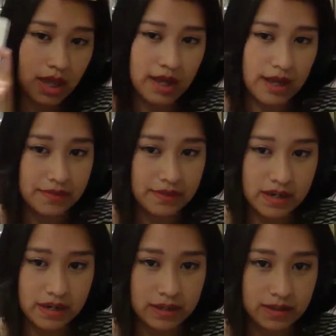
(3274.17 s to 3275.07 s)
and
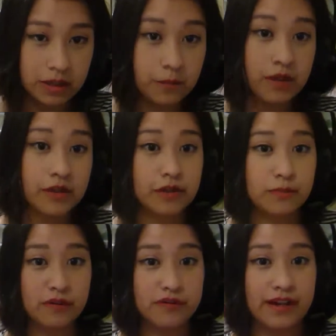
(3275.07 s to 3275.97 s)
then email your
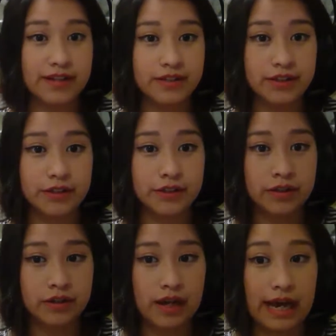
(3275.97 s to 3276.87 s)

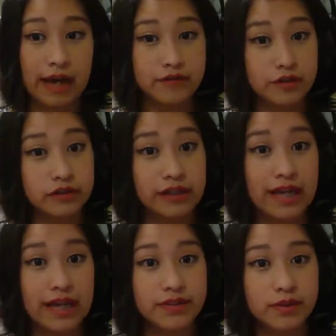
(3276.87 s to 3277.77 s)
professor after
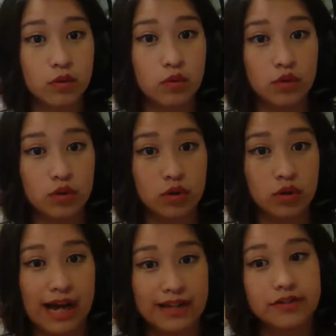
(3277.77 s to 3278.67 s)
class or
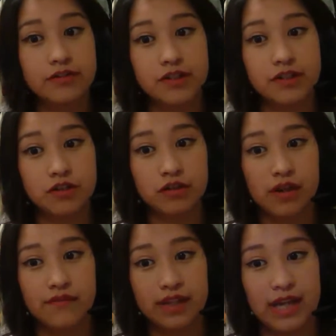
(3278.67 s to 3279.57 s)
ask your teacher
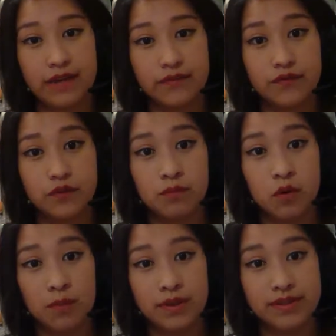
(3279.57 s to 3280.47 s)
if they have a few
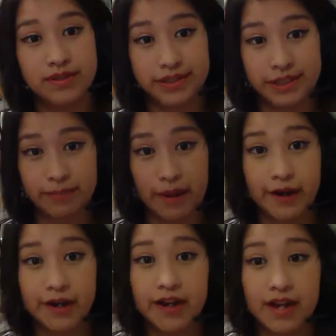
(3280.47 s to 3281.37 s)
moments to
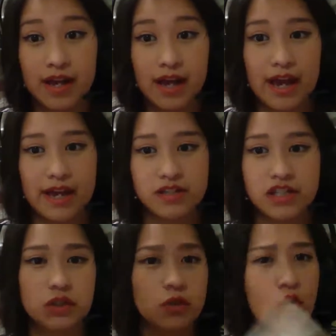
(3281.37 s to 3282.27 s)
spare and
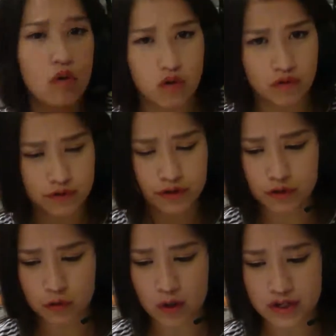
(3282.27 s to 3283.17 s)
just go over your
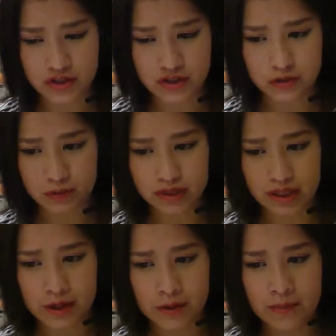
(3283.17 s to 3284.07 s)
questions with
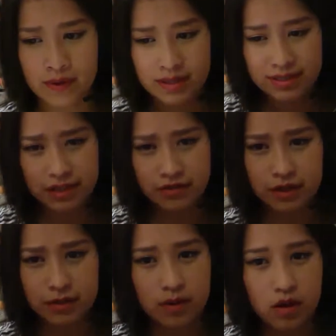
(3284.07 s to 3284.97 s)
them. Tell
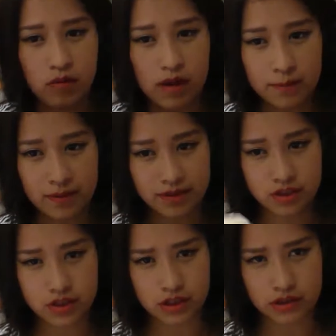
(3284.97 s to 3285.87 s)
them, "Oh, I
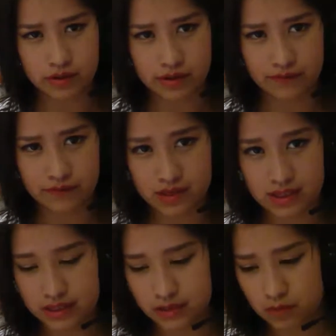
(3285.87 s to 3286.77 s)
wasn't sure if
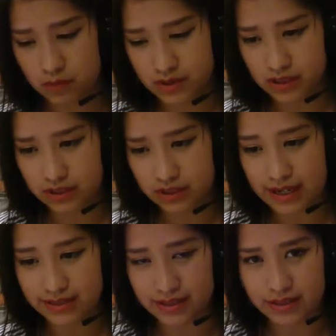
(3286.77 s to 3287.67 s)
this was the
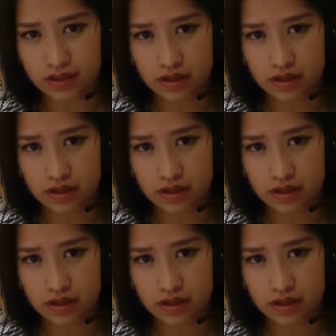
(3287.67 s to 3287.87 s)
class that